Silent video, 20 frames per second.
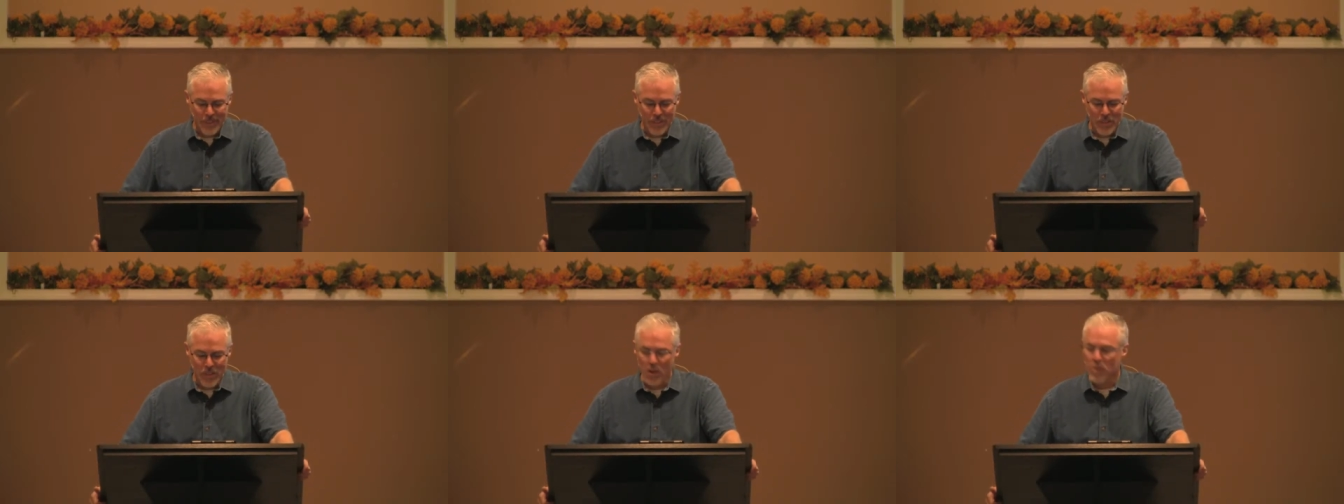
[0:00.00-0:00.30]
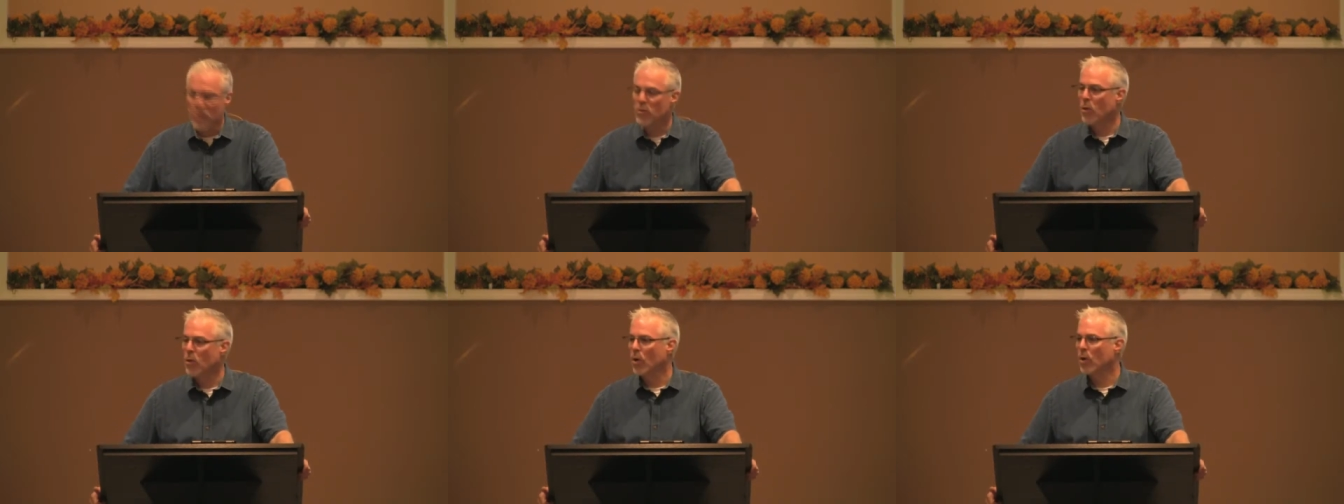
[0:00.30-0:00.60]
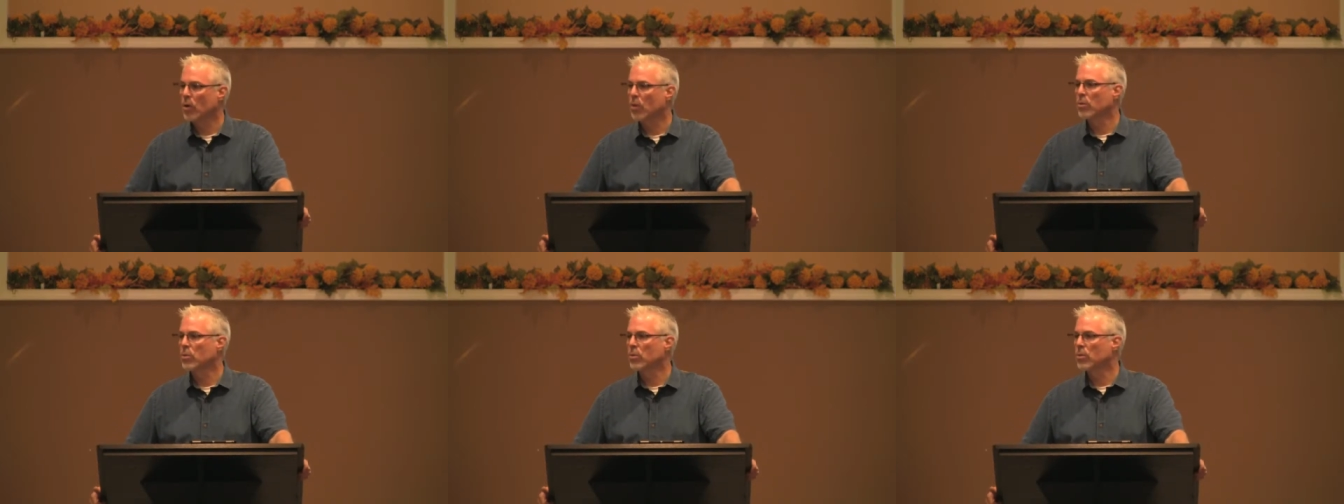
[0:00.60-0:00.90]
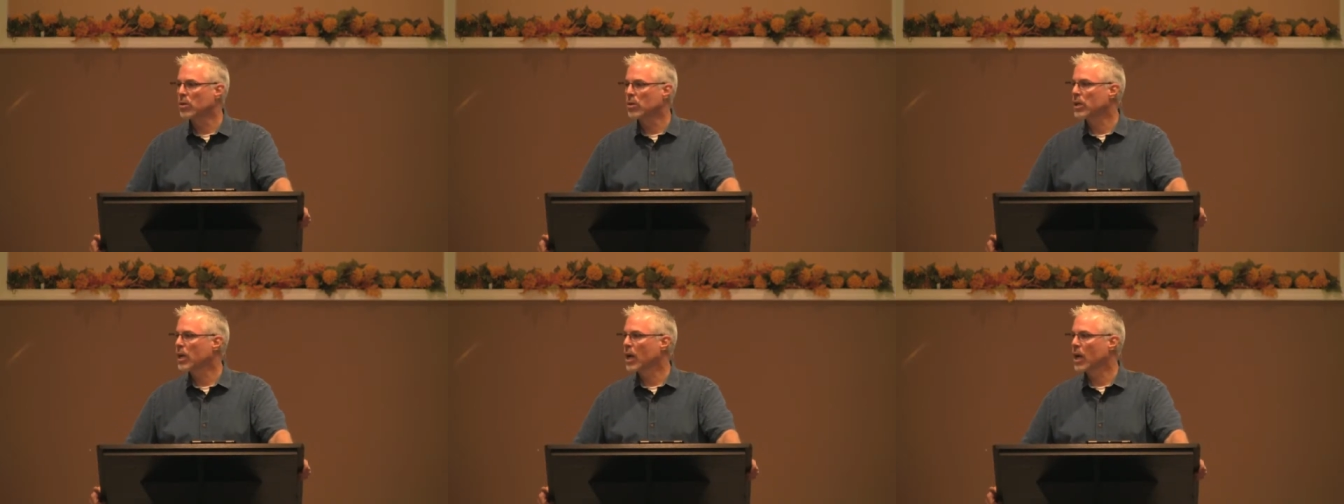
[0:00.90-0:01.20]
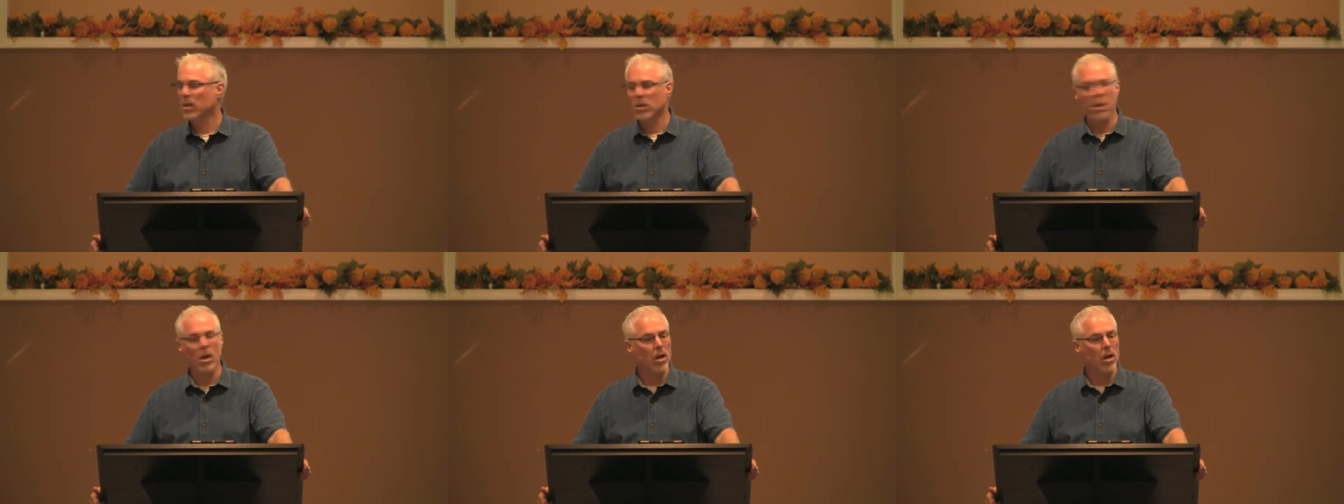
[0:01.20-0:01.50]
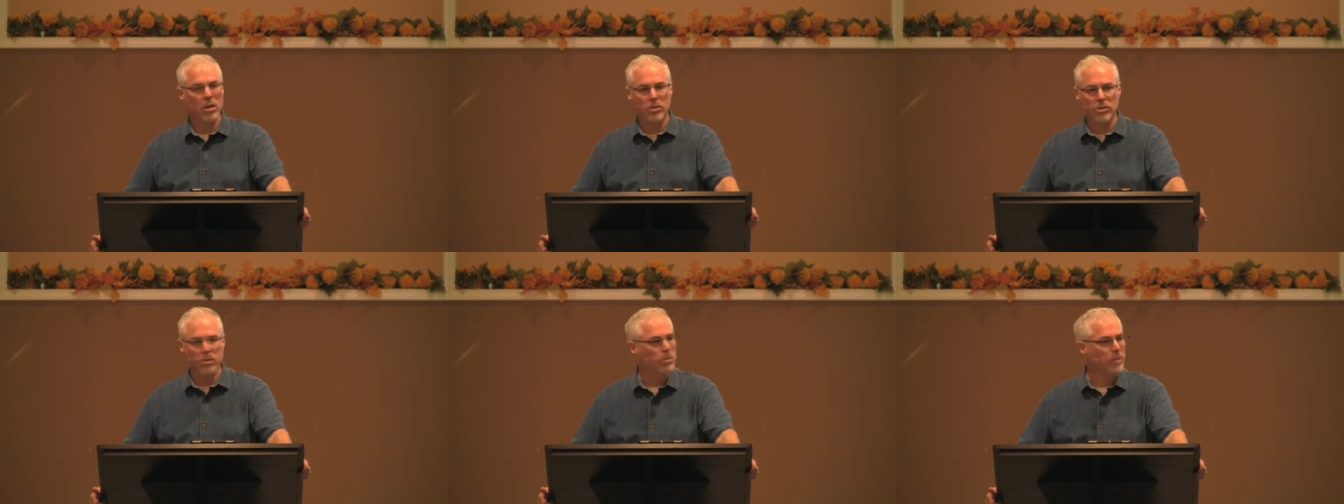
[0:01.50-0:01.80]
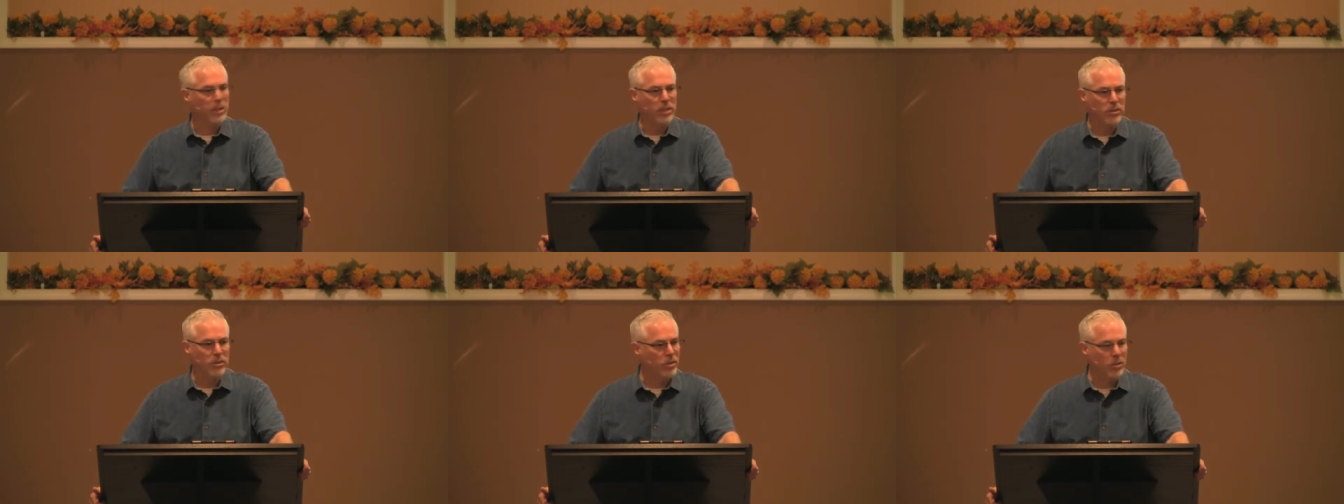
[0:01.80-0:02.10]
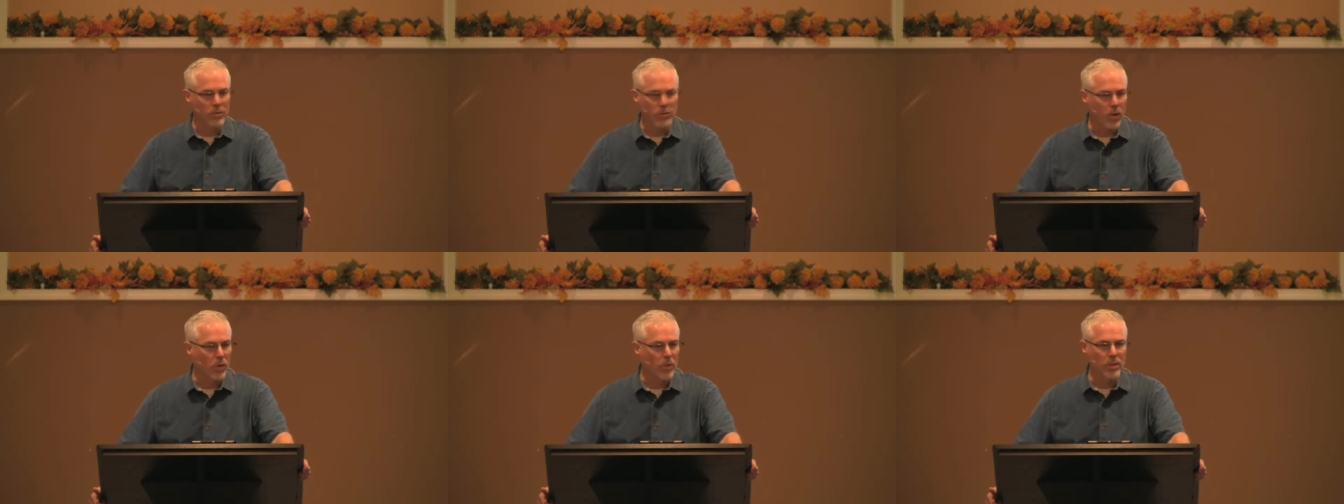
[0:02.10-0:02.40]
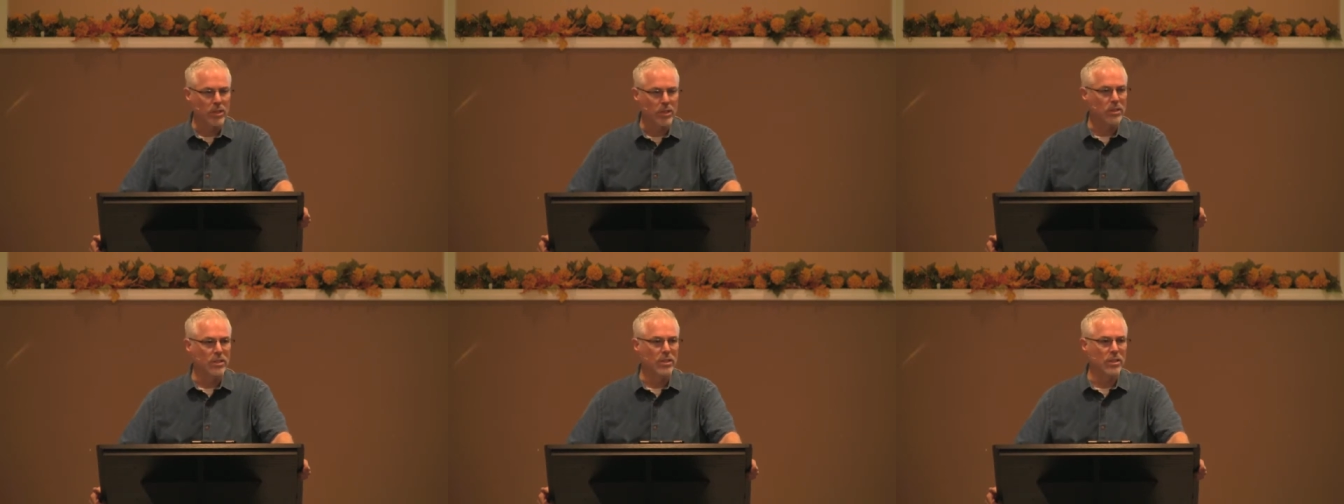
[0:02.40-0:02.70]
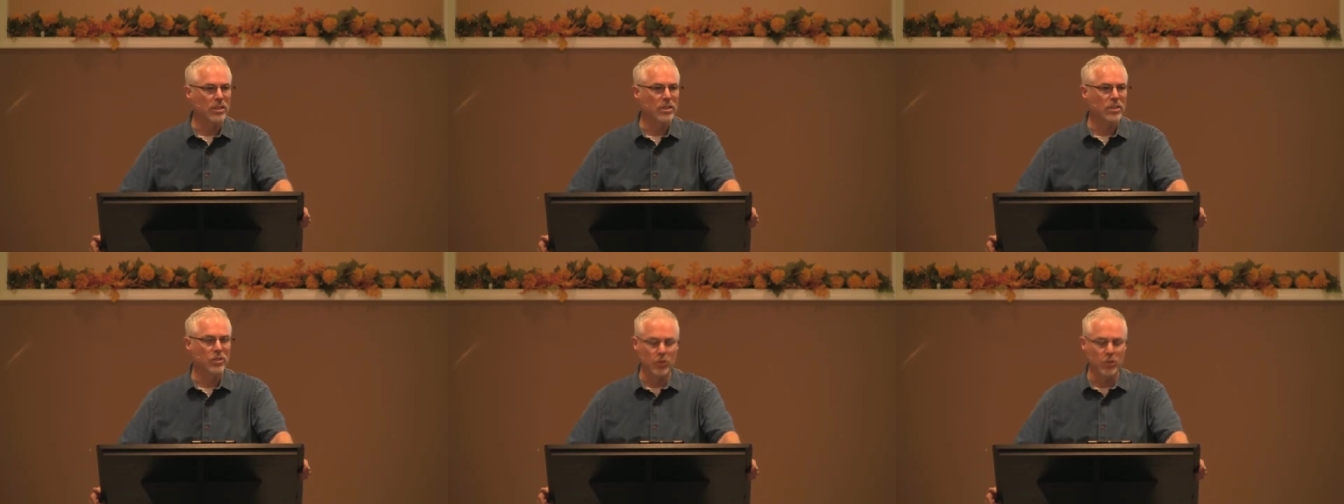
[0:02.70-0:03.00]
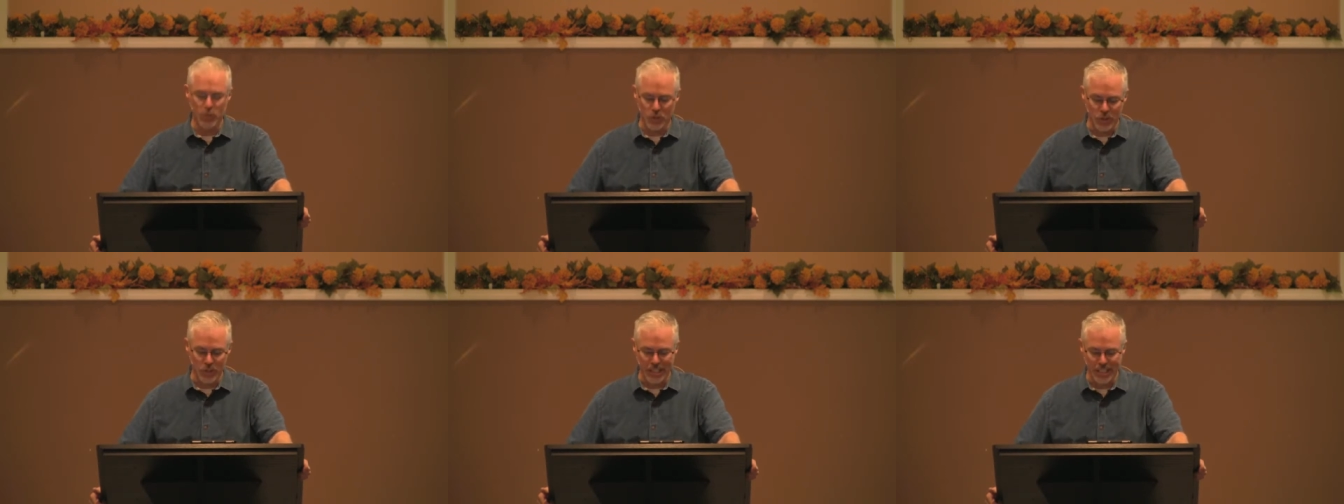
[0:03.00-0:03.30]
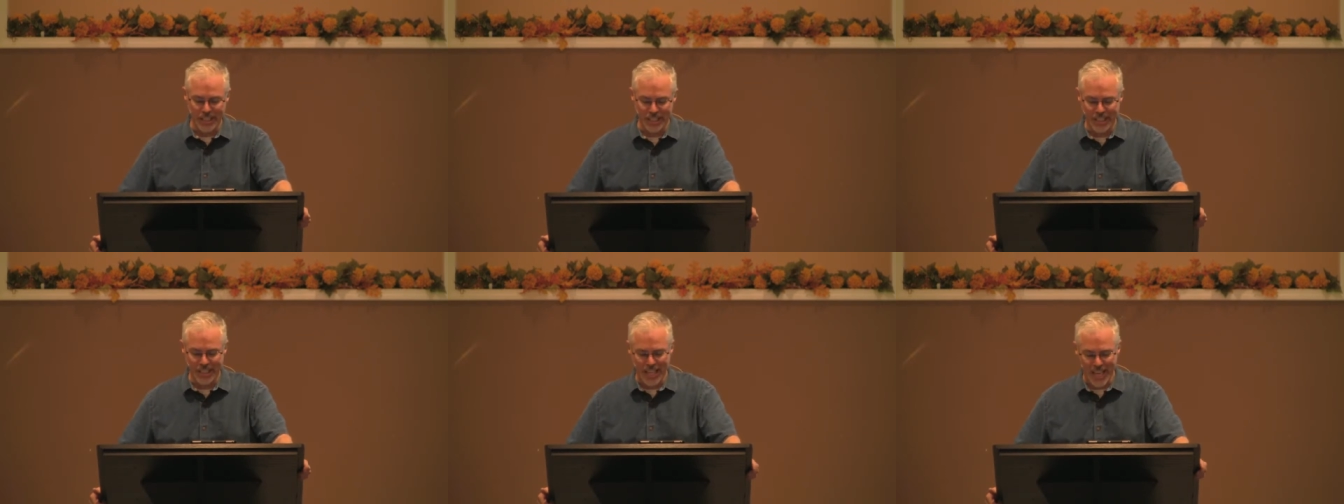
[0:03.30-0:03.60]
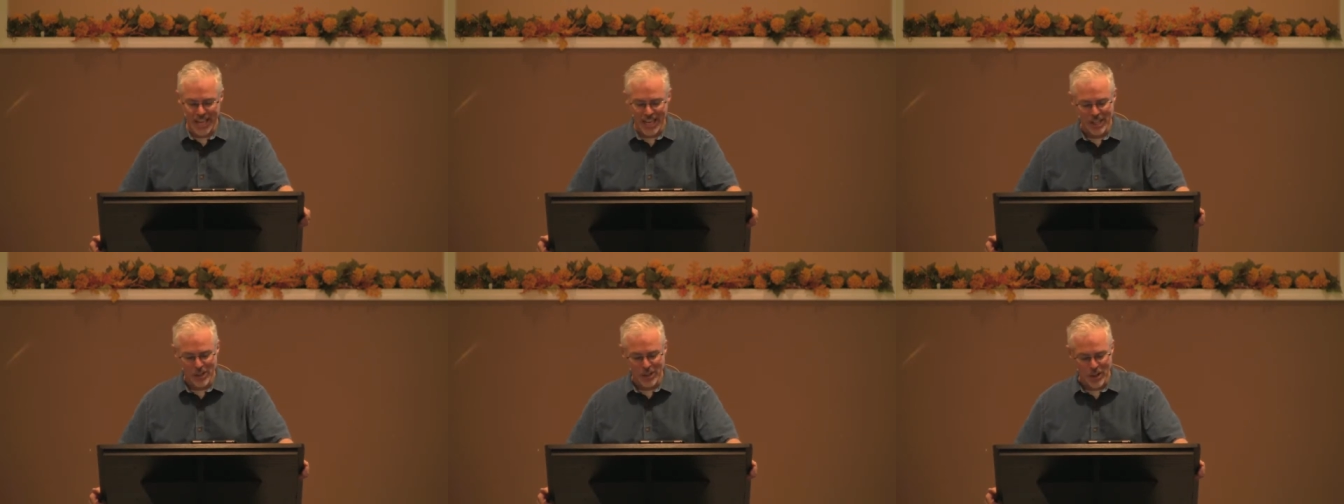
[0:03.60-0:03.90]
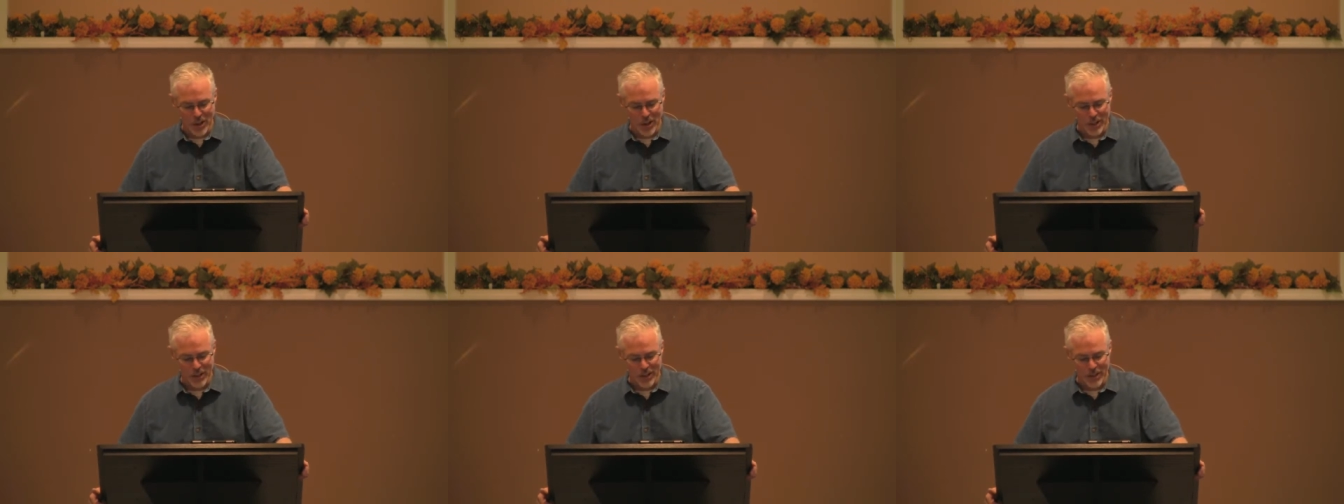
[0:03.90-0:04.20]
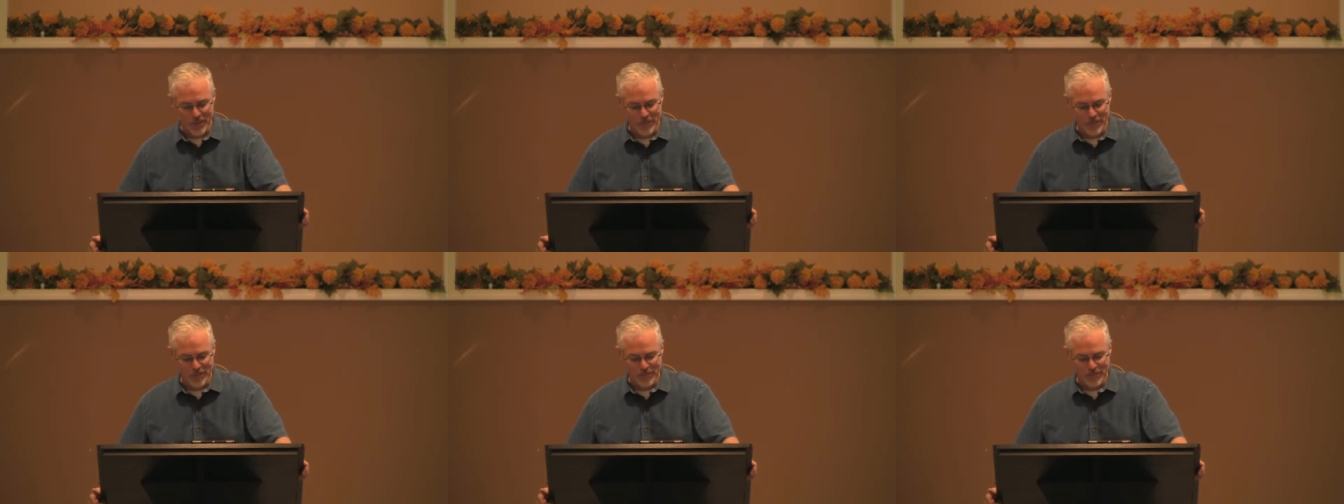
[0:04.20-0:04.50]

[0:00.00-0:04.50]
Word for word: Therefore, we're not called to be devoted to sin any longer.